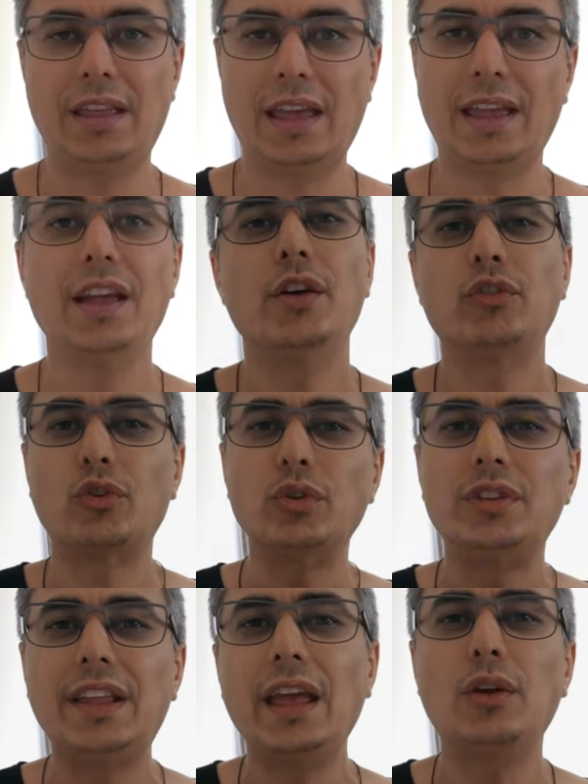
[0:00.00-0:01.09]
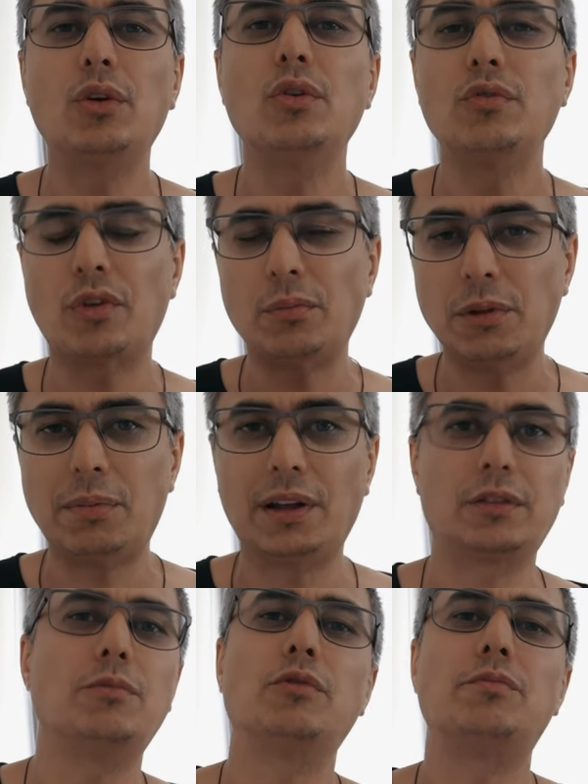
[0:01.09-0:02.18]
day. So thank you from the
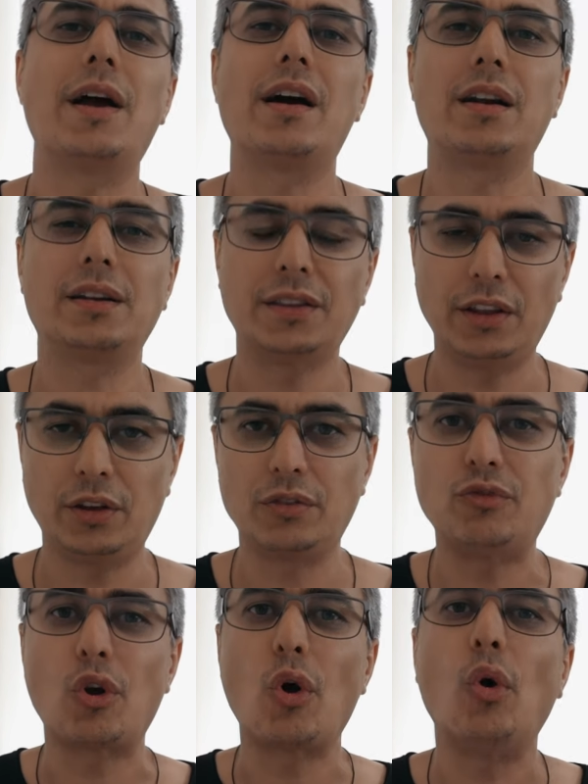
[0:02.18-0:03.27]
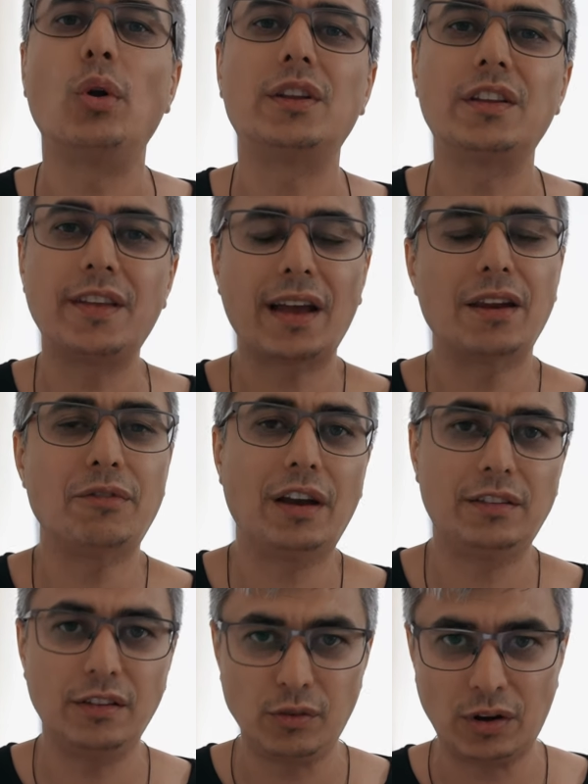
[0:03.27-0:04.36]
bottom of my heart, Dion, for all the
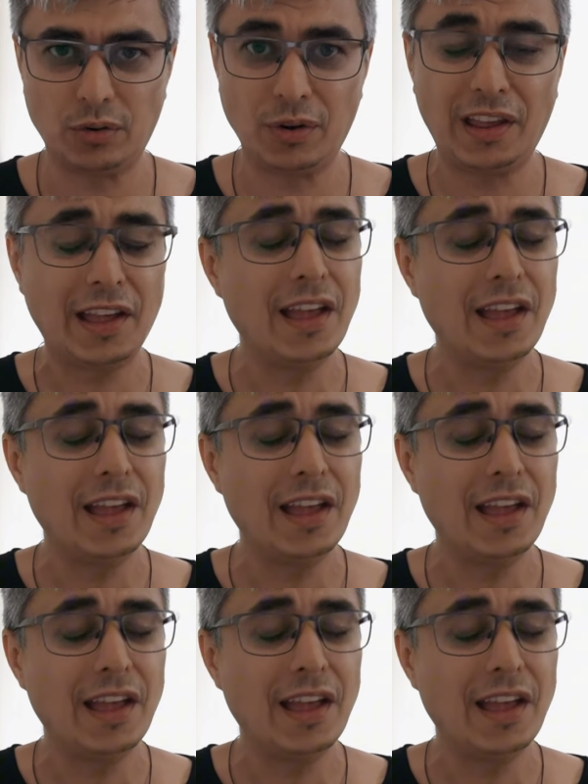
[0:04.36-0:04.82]
sacrifices you are doing.